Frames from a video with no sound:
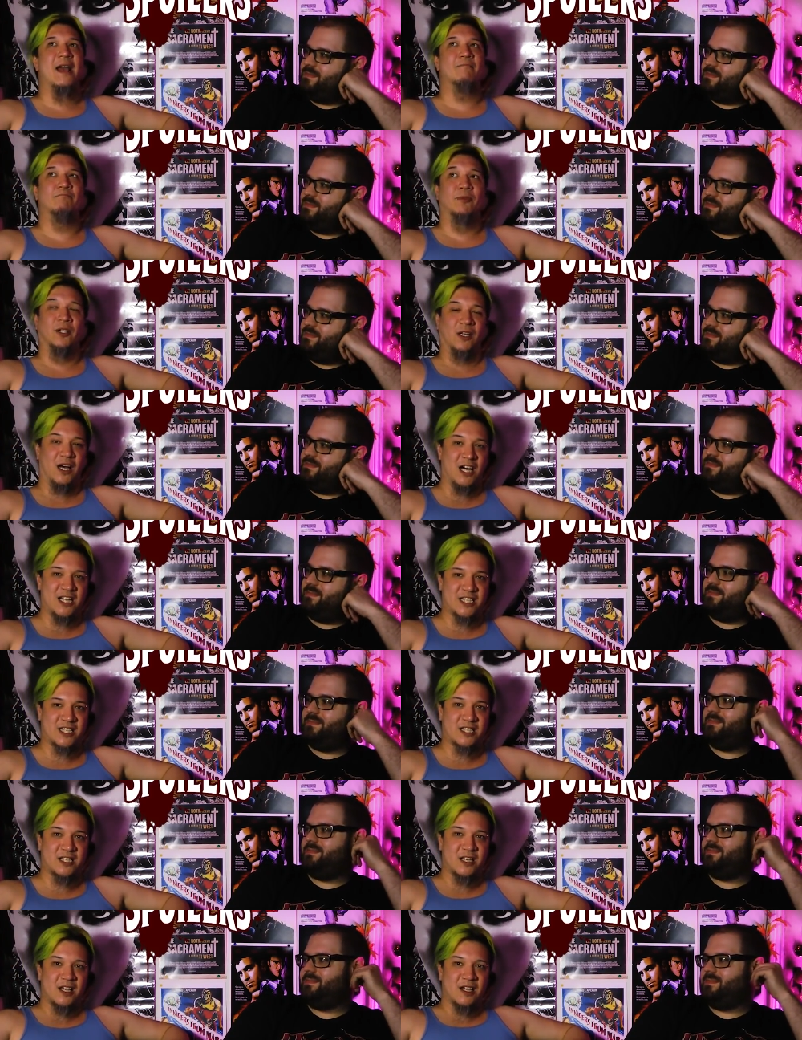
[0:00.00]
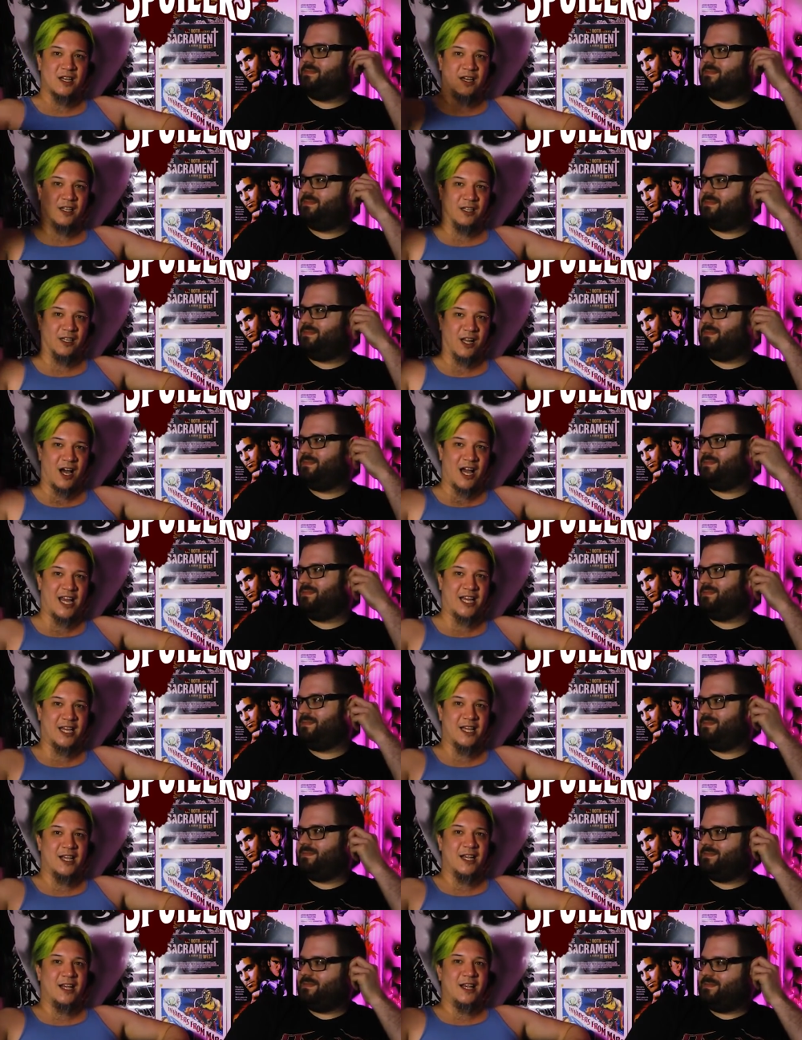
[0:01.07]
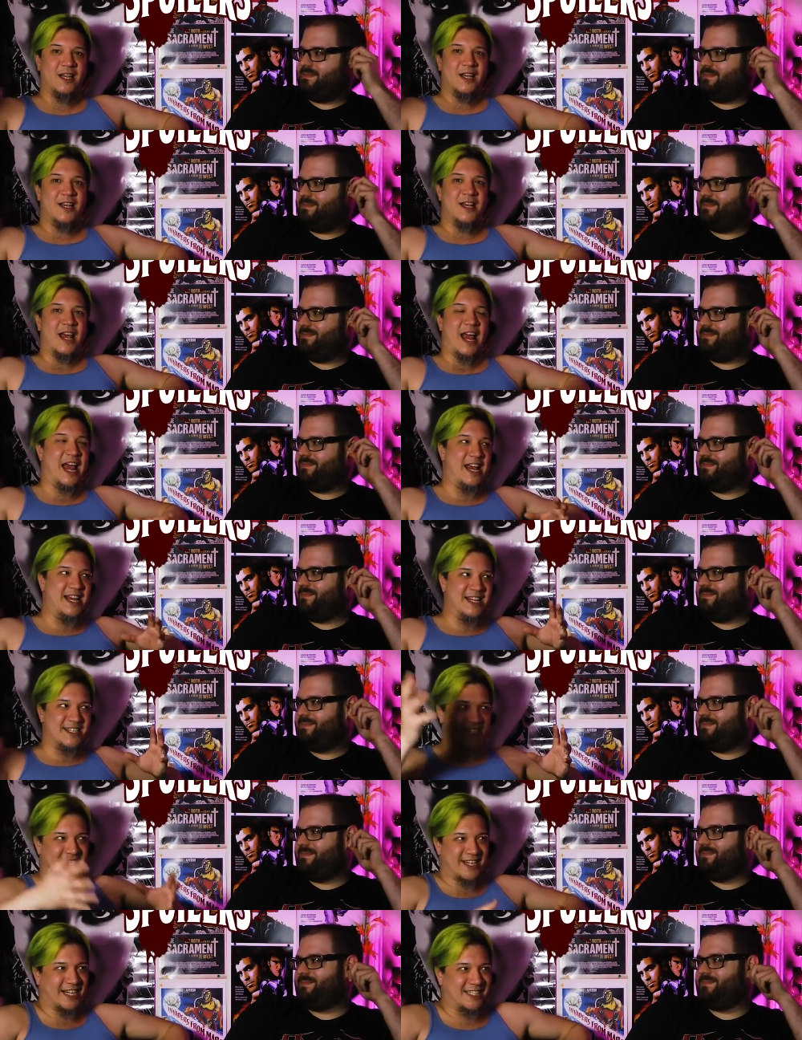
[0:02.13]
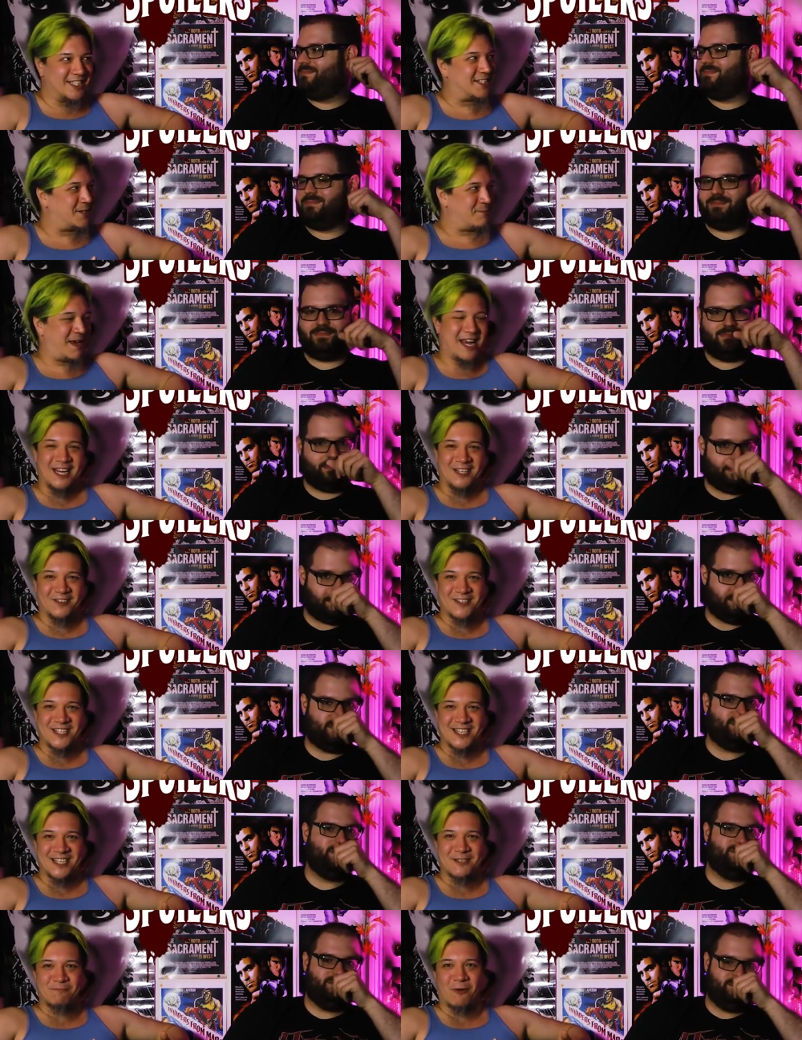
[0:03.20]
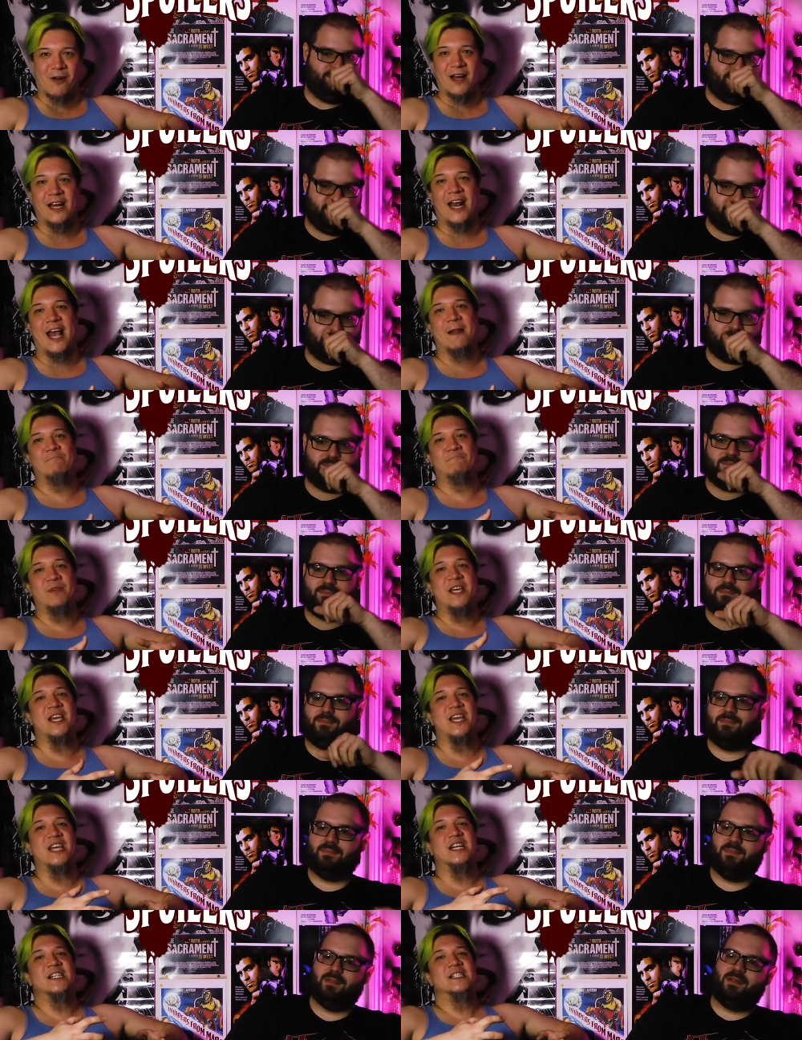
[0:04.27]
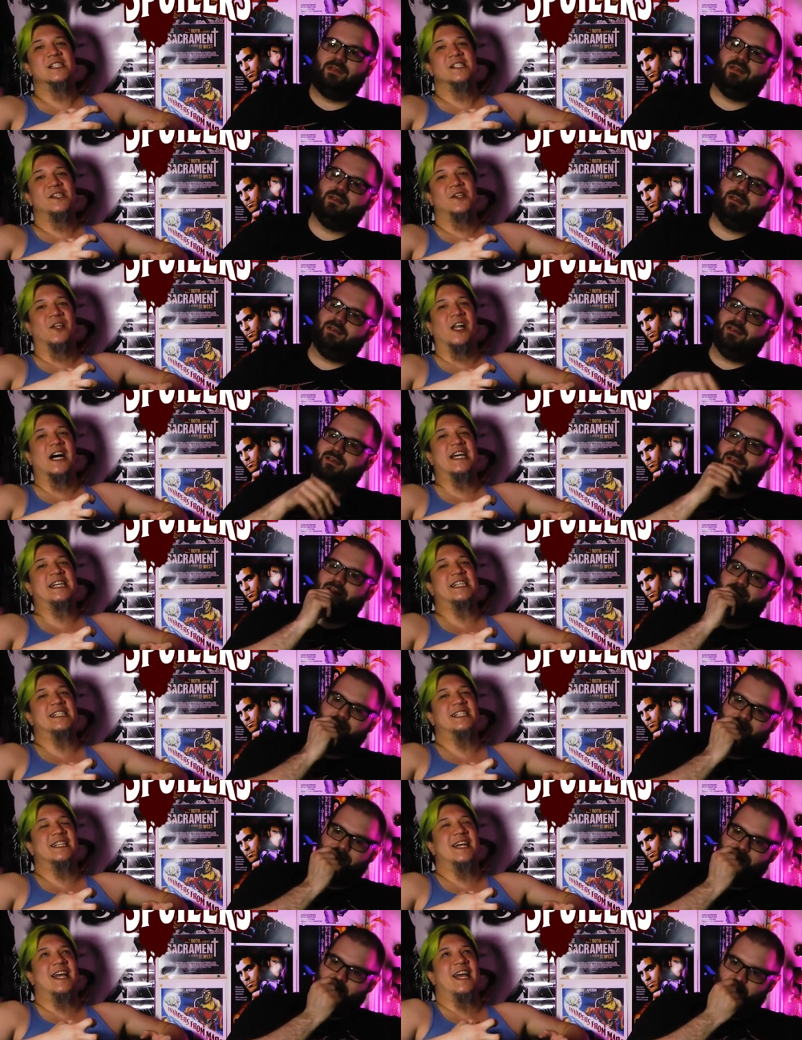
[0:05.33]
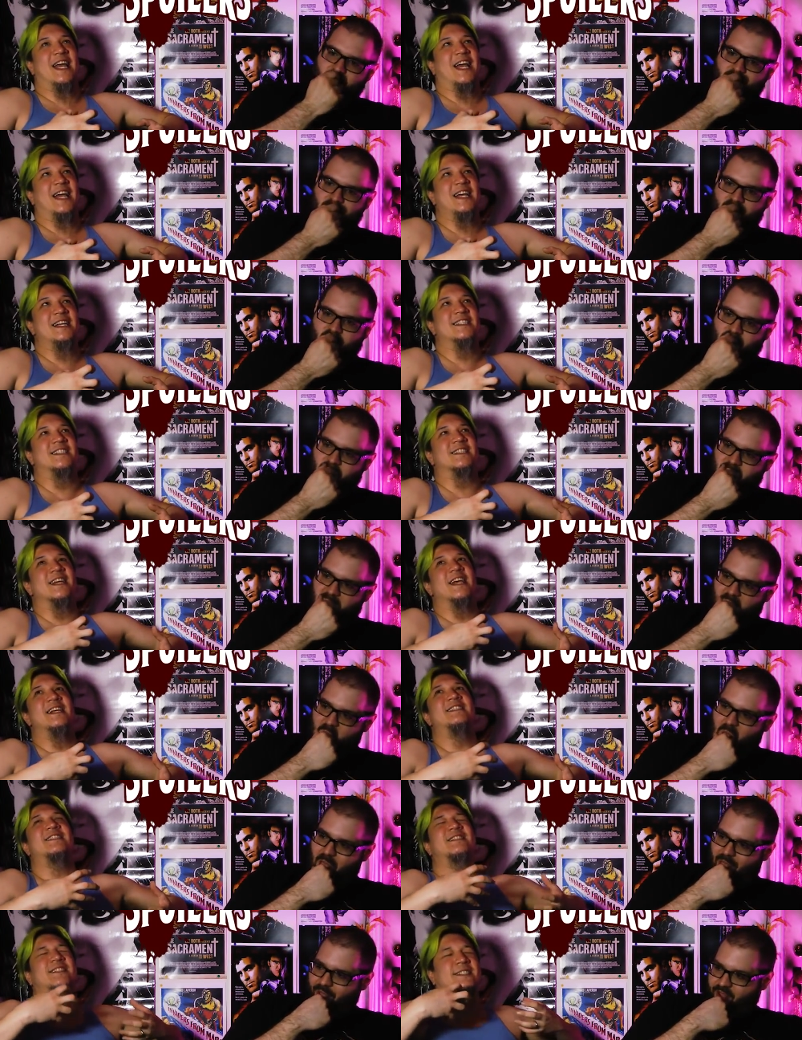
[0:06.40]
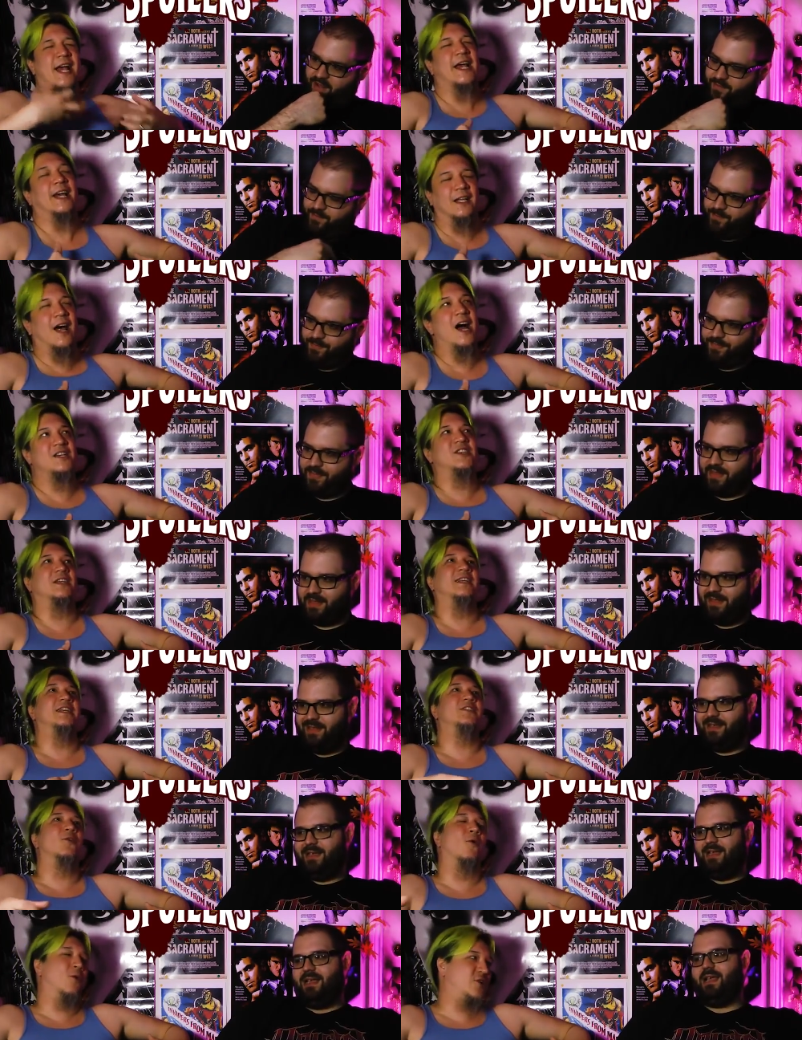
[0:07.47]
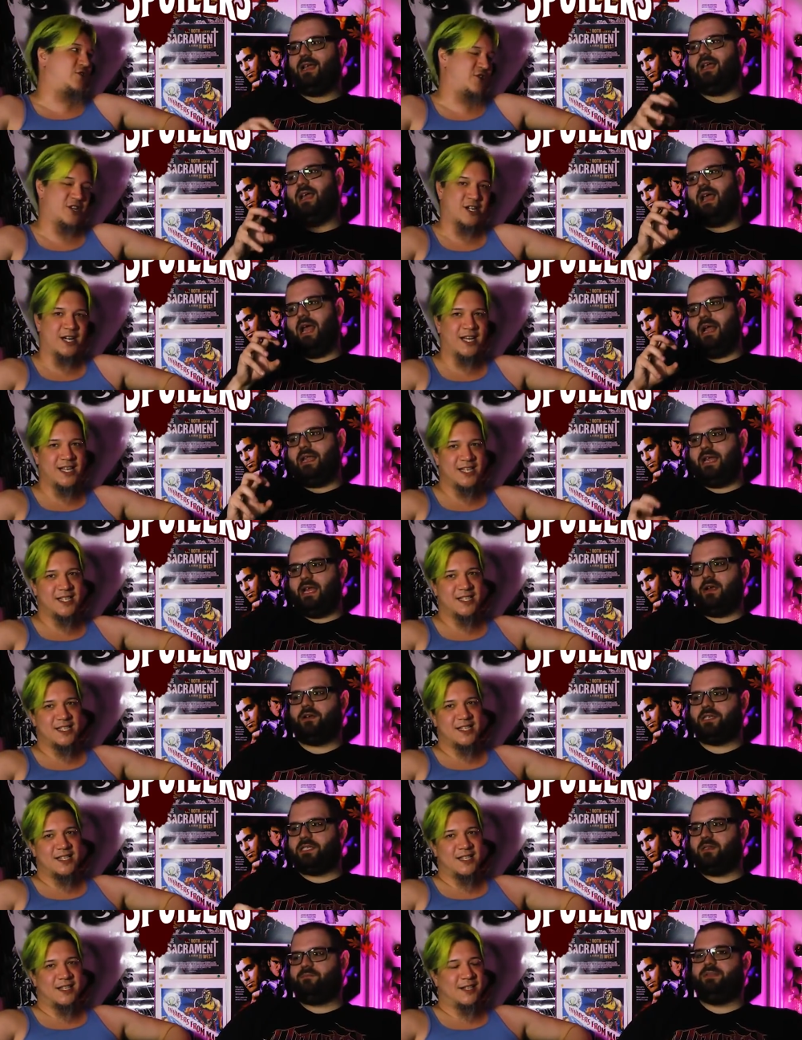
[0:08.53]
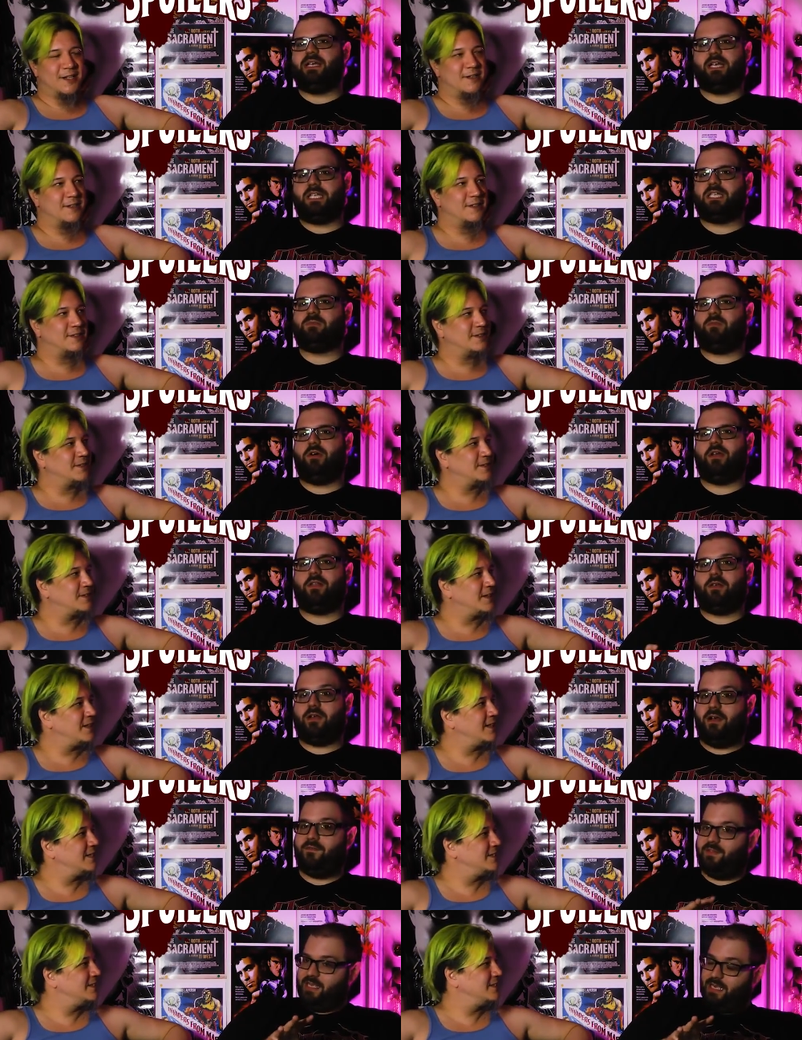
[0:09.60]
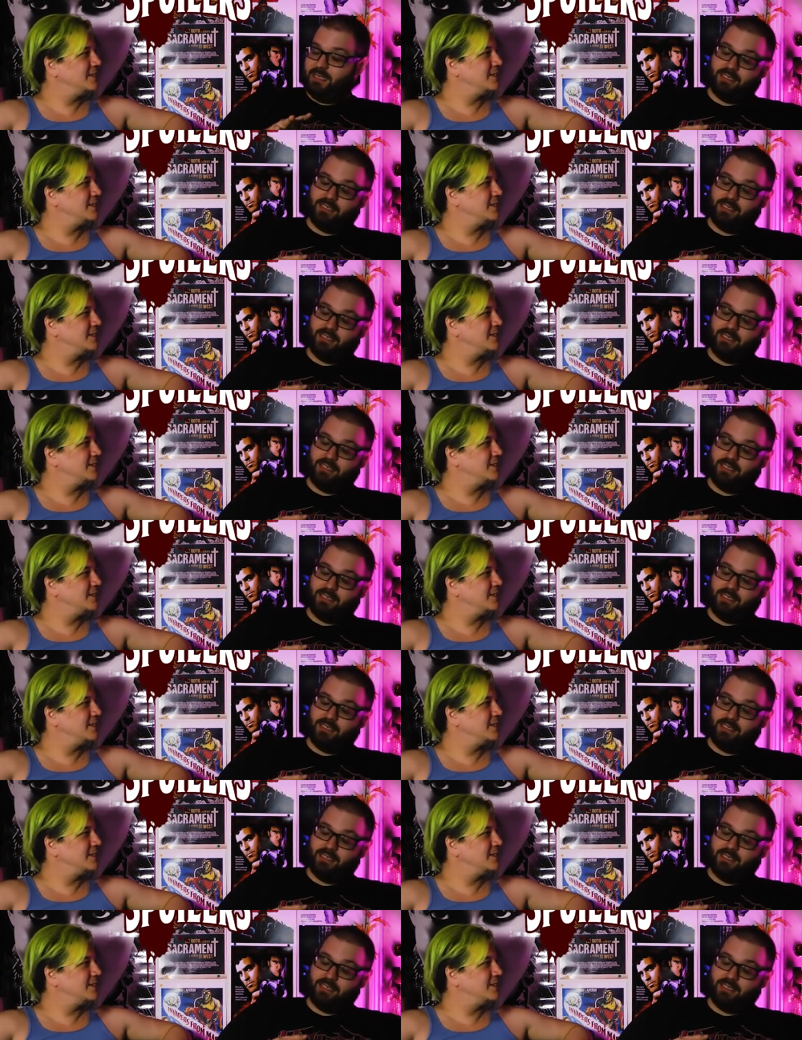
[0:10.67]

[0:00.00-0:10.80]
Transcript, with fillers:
Speaker 1: and plus like a he's addicted to the painkillers at this mm. point, and b like he's he's psychologically tortured. And here is the biggest spoiler of the